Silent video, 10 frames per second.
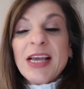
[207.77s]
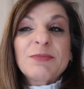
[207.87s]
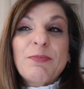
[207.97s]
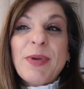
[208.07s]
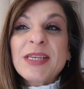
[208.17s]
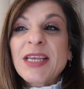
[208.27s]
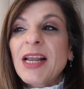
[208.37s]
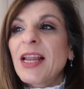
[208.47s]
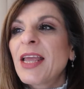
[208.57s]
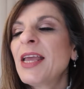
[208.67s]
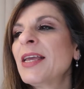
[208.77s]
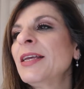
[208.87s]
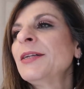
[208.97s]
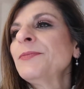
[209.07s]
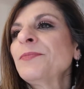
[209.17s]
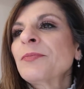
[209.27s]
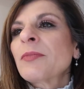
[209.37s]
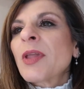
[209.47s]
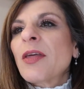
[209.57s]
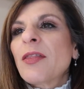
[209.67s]
It's basically
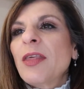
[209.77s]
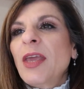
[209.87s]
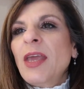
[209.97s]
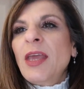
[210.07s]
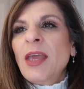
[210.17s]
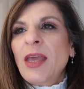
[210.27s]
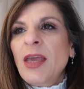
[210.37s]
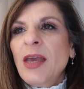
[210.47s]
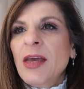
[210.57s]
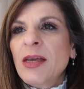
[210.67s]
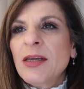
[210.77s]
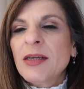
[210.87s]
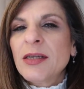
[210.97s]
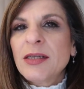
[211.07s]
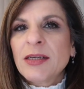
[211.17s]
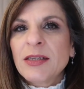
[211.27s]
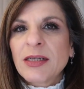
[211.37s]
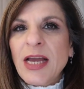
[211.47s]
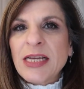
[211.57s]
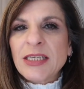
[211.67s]
the
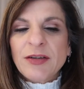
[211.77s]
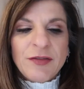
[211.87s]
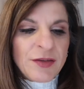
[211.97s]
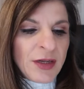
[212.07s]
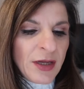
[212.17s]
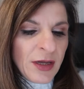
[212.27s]
kind of